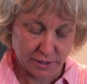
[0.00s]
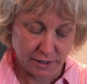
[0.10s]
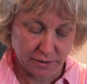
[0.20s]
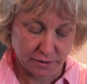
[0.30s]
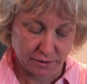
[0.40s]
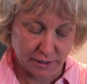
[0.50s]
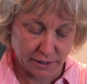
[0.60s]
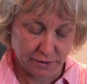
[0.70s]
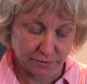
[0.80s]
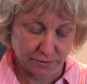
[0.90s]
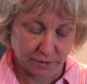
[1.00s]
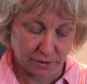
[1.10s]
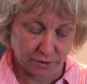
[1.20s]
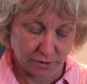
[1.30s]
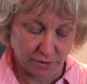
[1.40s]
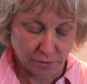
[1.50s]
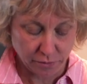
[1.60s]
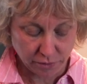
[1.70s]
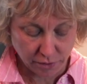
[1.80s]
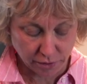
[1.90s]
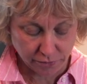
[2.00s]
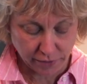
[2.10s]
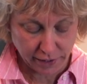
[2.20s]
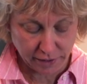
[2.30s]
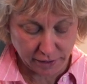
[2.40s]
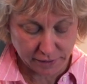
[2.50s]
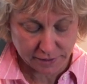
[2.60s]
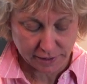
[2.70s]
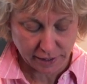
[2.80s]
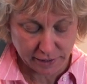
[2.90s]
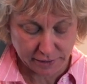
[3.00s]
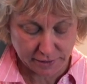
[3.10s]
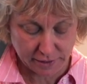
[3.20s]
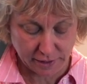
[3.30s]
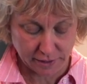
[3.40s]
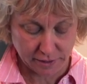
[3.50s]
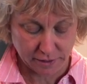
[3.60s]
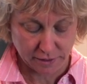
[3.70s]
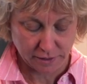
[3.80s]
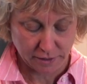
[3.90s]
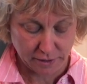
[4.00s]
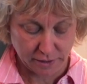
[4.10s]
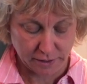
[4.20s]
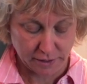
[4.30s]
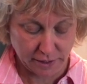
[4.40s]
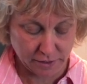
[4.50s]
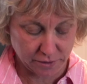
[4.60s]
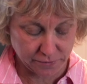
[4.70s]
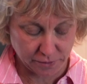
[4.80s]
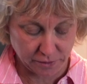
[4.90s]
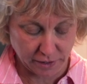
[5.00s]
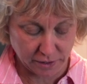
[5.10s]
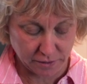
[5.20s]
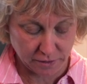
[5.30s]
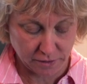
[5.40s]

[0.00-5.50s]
take the knife and go right inside the skin and take the fruit out.